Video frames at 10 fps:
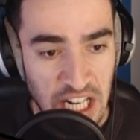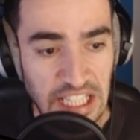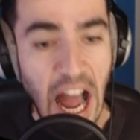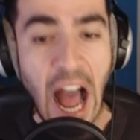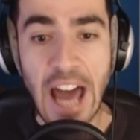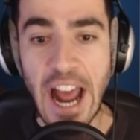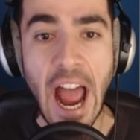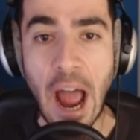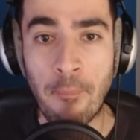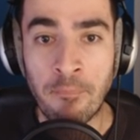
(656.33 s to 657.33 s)

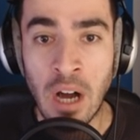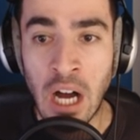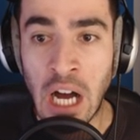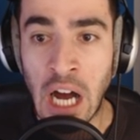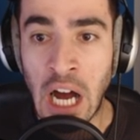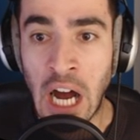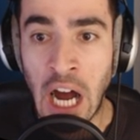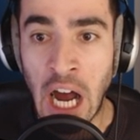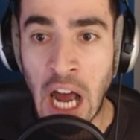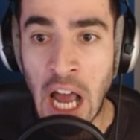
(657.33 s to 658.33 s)
Got him!
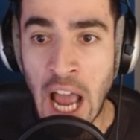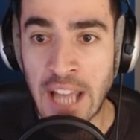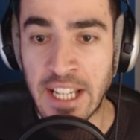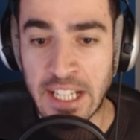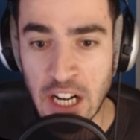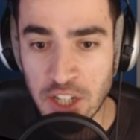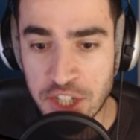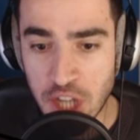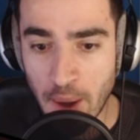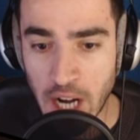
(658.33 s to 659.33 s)
And the girl
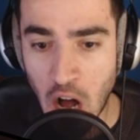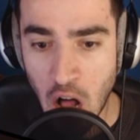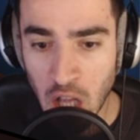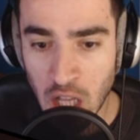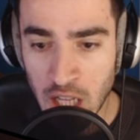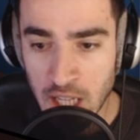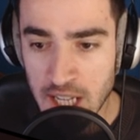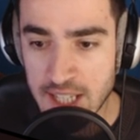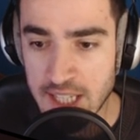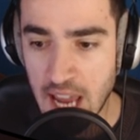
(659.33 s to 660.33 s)
saw it all.
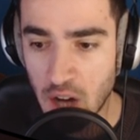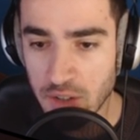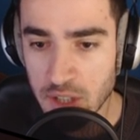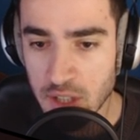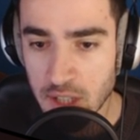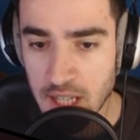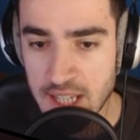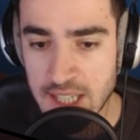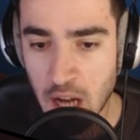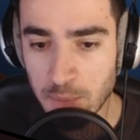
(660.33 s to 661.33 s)
Is he down? Is
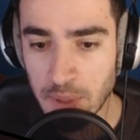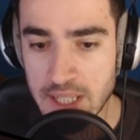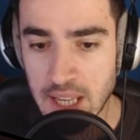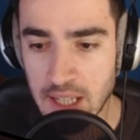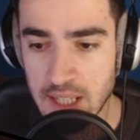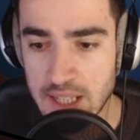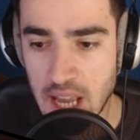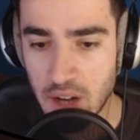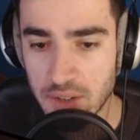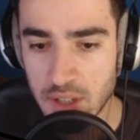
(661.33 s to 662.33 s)
he down? Please say it is
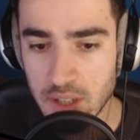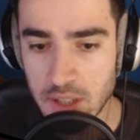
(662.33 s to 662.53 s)
down.